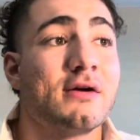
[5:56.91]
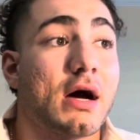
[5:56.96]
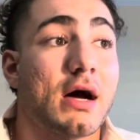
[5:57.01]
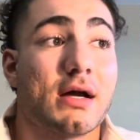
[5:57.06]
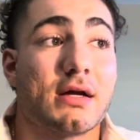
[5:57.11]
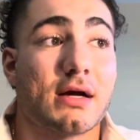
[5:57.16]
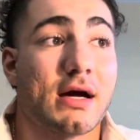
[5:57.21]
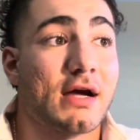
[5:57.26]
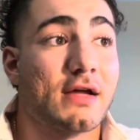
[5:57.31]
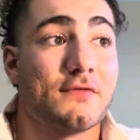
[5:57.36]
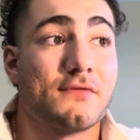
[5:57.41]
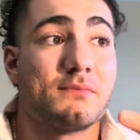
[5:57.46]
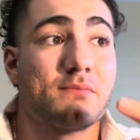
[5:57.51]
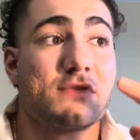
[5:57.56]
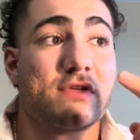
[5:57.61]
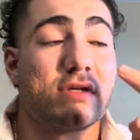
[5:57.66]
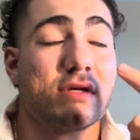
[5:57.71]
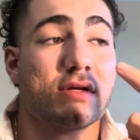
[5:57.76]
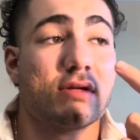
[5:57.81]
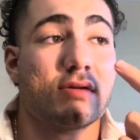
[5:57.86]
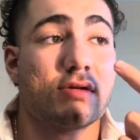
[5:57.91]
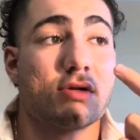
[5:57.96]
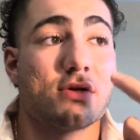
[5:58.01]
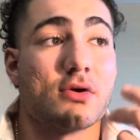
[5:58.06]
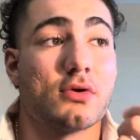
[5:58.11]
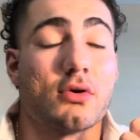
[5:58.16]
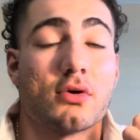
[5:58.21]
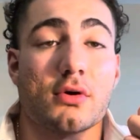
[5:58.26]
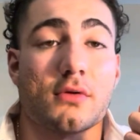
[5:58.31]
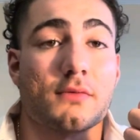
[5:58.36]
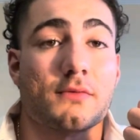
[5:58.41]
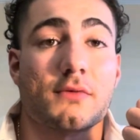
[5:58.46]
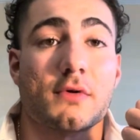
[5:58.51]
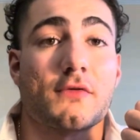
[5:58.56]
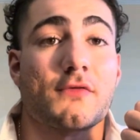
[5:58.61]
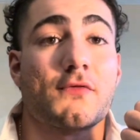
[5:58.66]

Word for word: I, I did, you know, a,